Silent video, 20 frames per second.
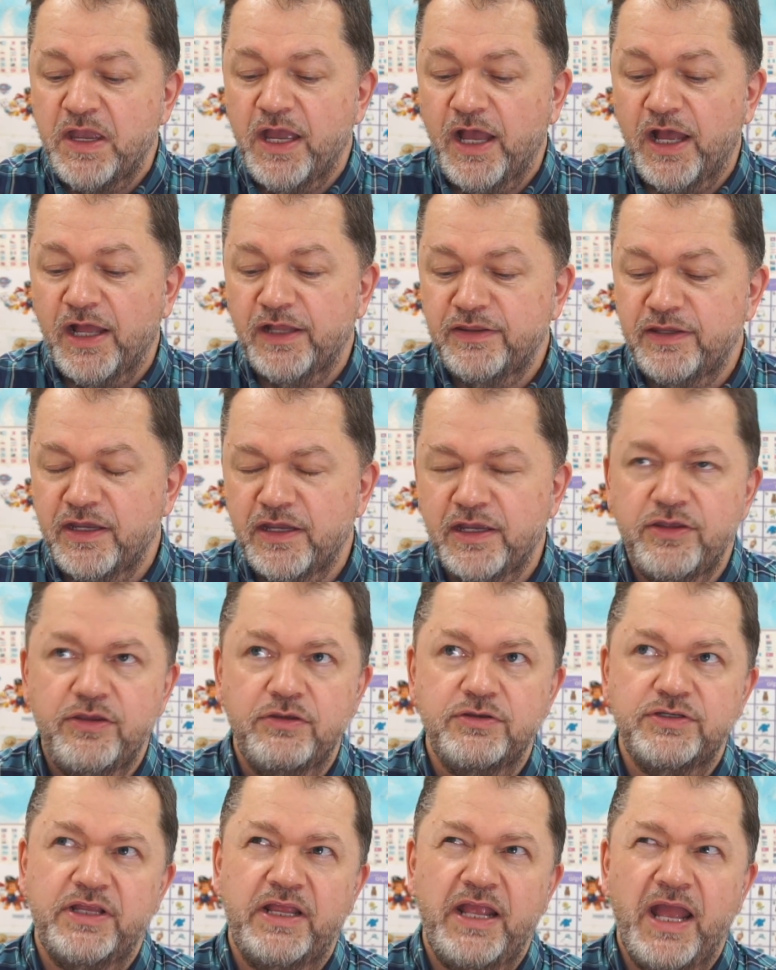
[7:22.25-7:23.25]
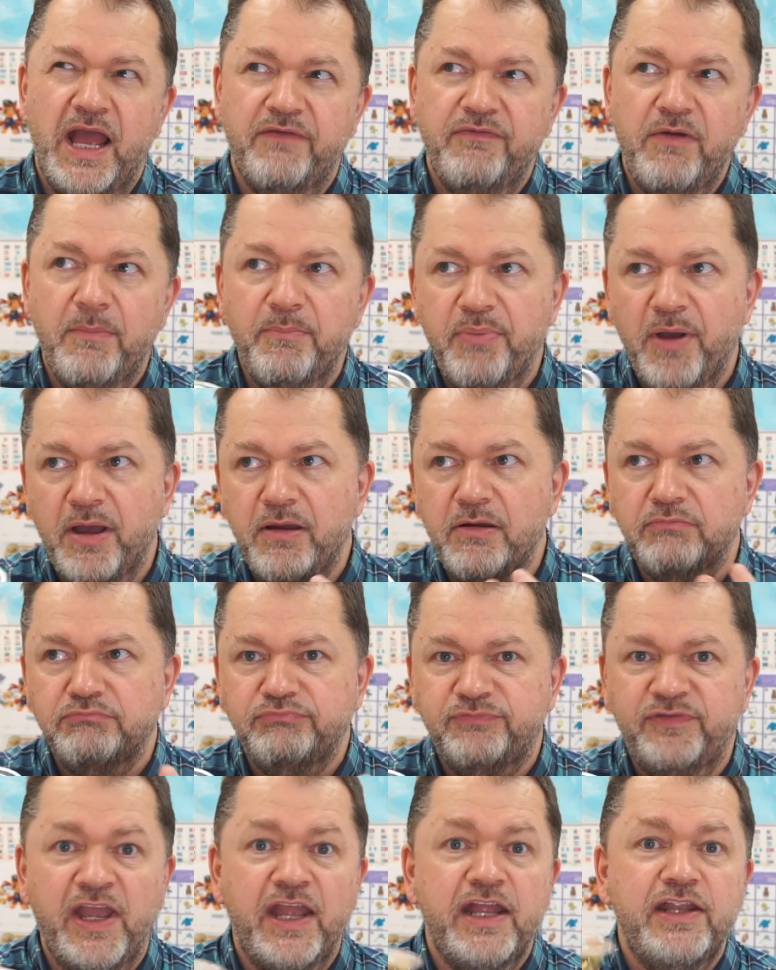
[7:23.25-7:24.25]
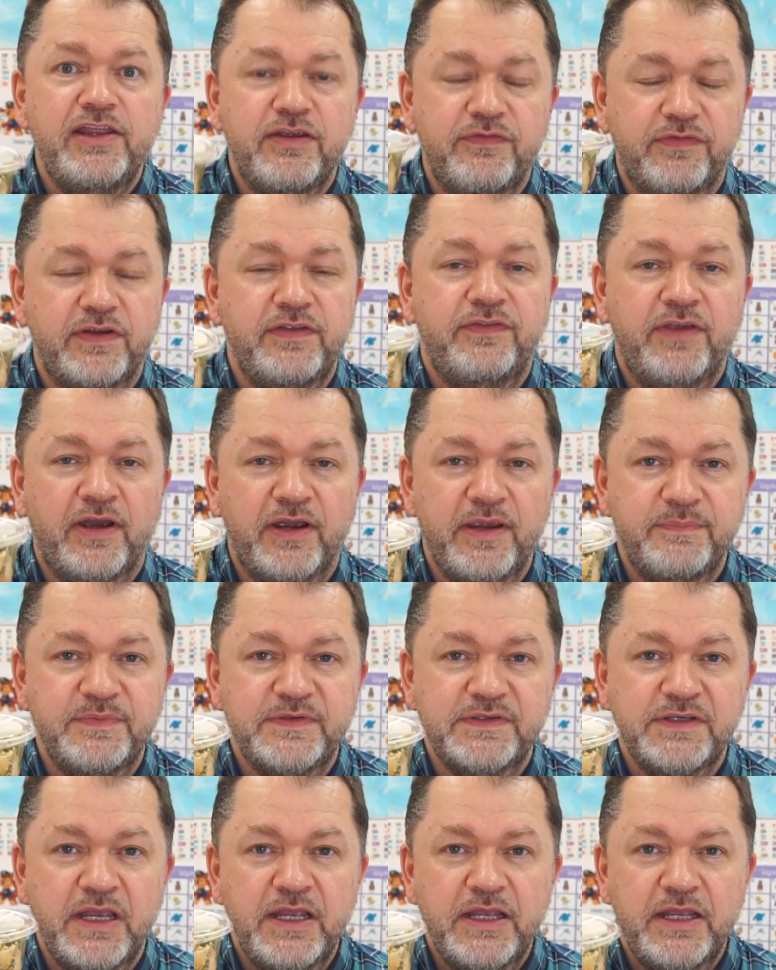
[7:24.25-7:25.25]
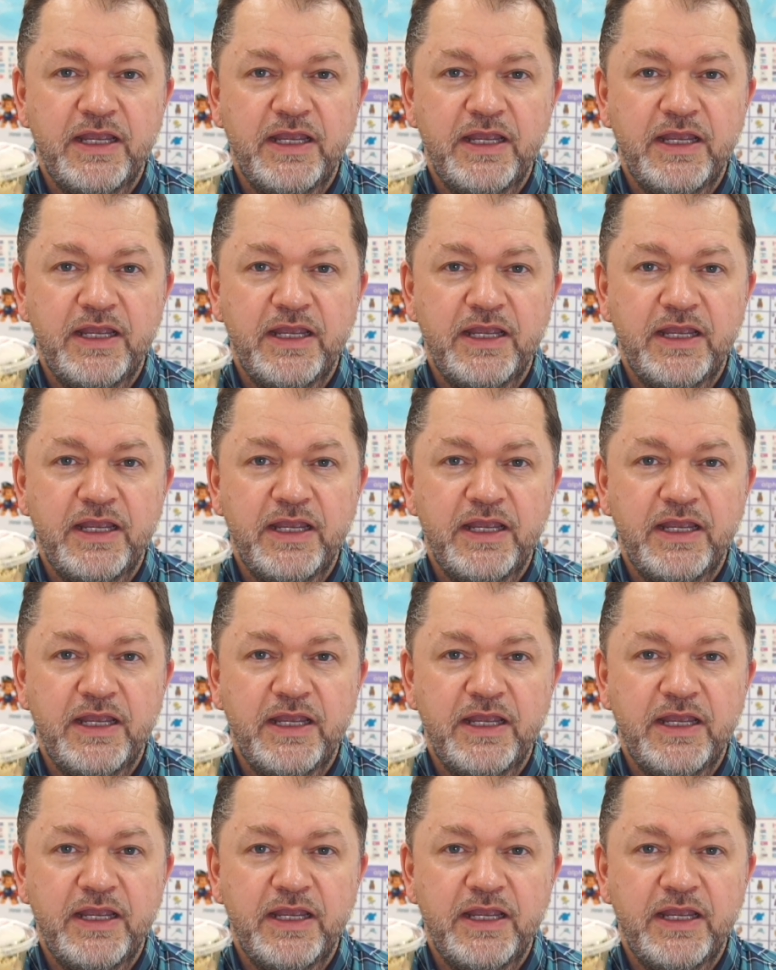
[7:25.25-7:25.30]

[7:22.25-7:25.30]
And they usually have about 10 different types,